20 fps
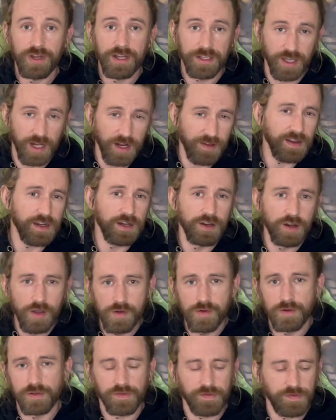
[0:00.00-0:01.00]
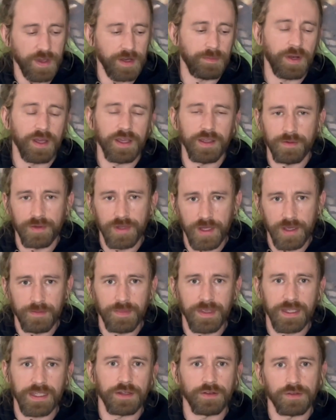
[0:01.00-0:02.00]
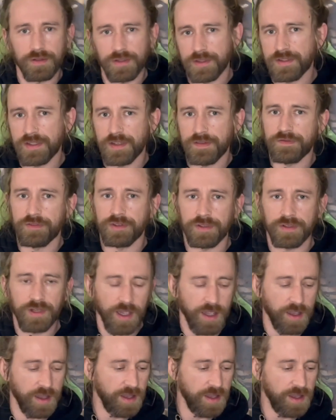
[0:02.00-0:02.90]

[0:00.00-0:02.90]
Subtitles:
good. I had loads of fun playing with it and making all the different